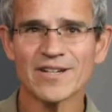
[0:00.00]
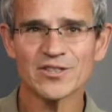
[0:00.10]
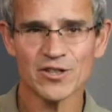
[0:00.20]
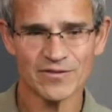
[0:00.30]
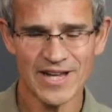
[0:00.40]
I'd
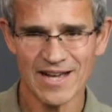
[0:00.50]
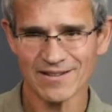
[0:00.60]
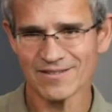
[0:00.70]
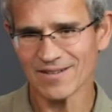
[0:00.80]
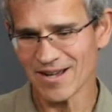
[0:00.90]
sort of
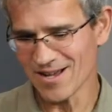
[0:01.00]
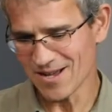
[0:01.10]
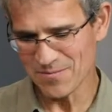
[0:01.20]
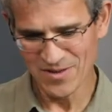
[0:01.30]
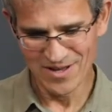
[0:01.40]

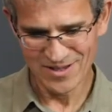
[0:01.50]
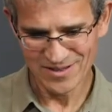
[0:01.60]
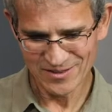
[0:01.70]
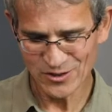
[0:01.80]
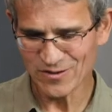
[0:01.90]

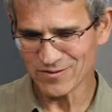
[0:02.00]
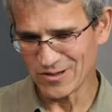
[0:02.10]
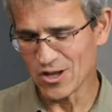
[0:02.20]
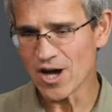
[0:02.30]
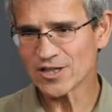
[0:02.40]

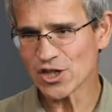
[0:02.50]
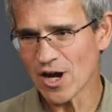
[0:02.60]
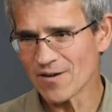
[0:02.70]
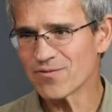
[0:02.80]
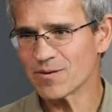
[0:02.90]
launch
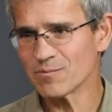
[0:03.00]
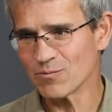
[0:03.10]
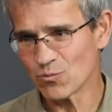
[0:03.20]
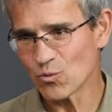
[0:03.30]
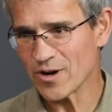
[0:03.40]
off
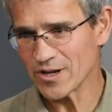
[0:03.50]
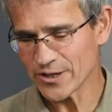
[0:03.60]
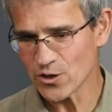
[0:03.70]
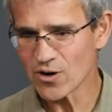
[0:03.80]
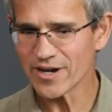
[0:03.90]
from where
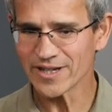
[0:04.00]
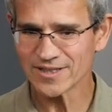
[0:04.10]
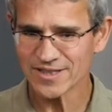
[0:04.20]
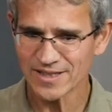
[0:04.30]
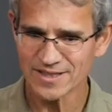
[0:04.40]
Lenore
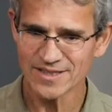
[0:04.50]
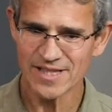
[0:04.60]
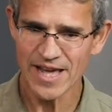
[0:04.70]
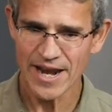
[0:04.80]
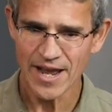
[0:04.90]
is
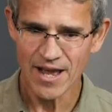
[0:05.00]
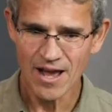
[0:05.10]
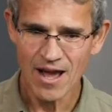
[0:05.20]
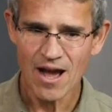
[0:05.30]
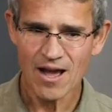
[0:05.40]
that,
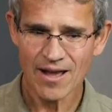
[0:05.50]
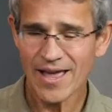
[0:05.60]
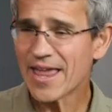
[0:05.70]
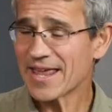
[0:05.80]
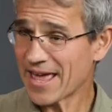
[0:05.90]

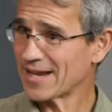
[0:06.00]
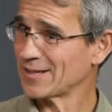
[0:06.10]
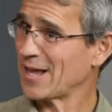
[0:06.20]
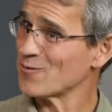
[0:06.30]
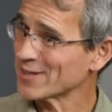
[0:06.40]
and
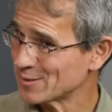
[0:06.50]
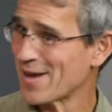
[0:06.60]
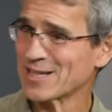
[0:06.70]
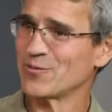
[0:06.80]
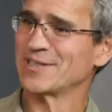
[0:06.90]
it relates back to